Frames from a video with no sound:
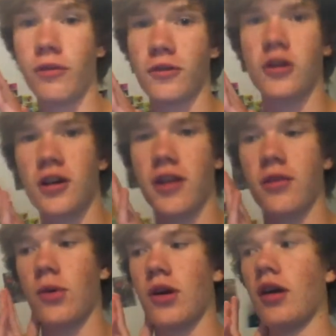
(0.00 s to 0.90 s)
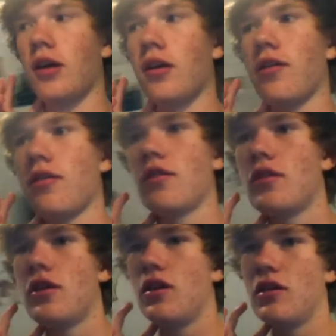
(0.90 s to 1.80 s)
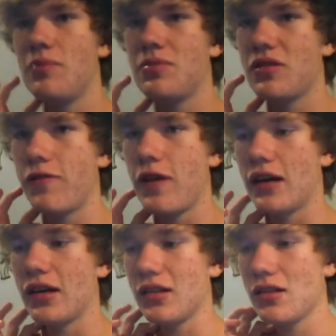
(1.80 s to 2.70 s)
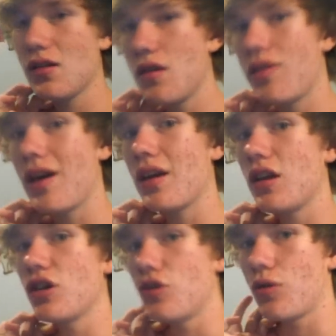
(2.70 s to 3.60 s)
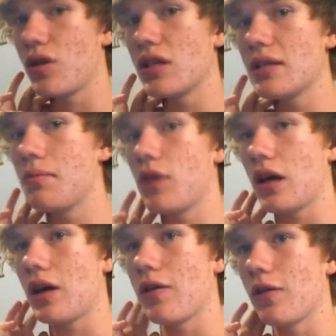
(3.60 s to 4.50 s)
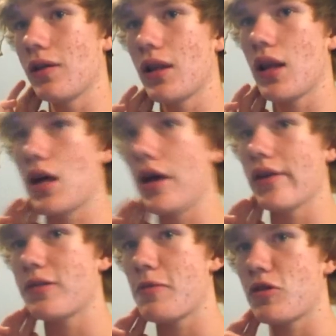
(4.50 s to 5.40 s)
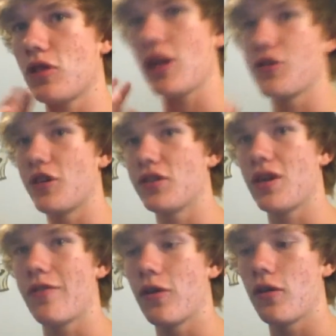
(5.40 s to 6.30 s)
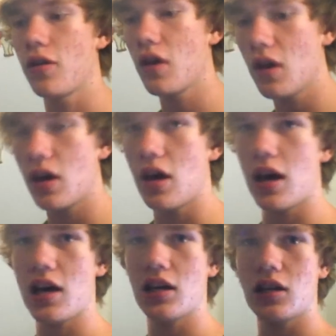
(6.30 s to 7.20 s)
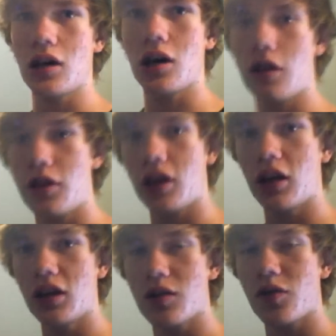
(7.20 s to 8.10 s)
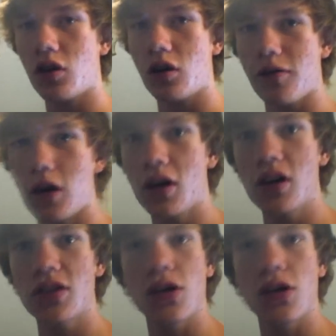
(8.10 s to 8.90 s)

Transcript: We've got another one, another hipster faggot that enjoys putting a special lens on his iPhone and thinking as a photographer.